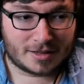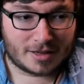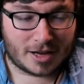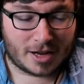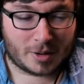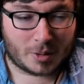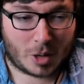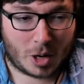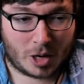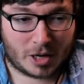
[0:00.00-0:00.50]

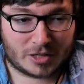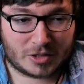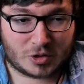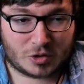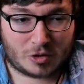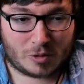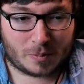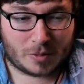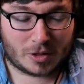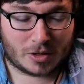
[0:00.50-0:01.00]
I
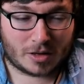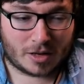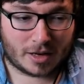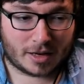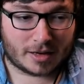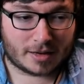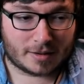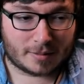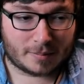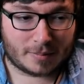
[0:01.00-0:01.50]
attribute,
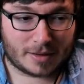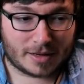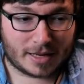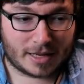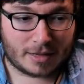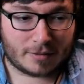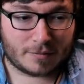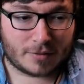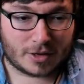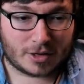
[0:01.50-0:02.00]
like,
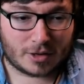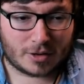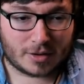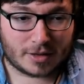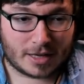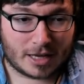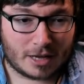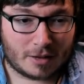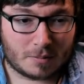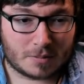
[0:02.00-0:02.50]
playing video
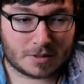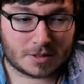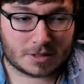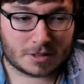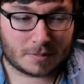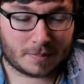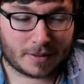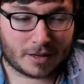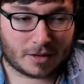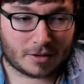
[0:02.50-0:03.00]
games is
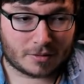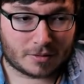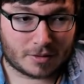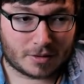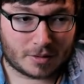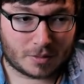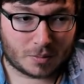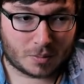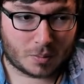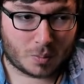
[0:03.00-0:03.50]
about
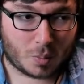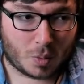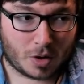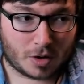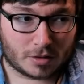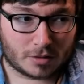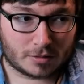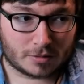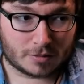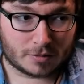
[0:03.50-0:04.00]

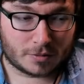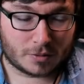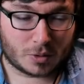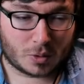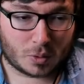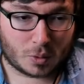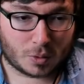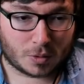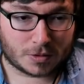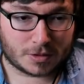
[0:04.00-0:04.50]
one
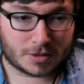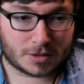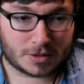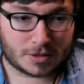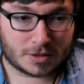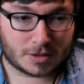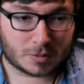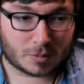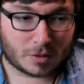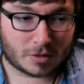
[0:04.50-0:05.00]
quarter
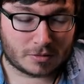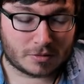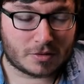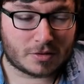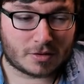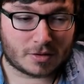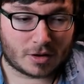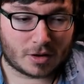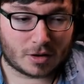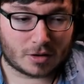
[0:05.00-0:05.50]
to one
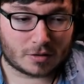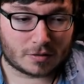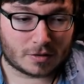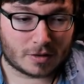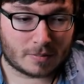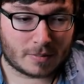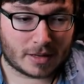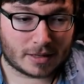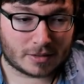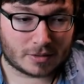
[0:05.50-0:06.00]
third of
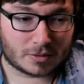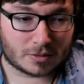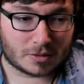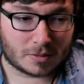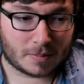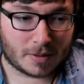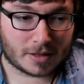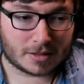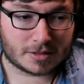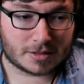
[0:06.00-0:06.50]
the mental
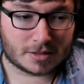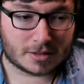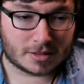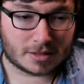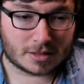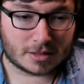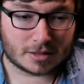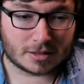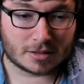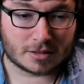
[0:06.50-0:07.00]

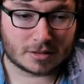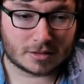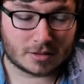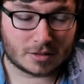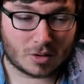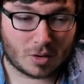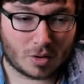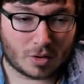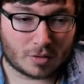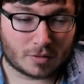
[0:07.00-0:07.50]
capacity
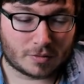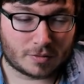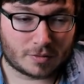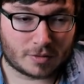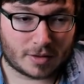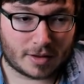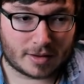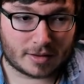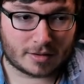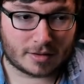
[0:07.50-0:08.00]
of
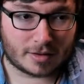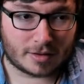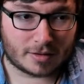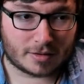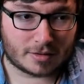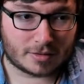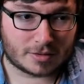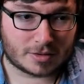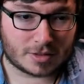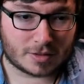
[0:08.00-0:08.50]

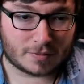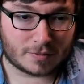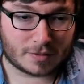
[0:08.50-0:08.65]
to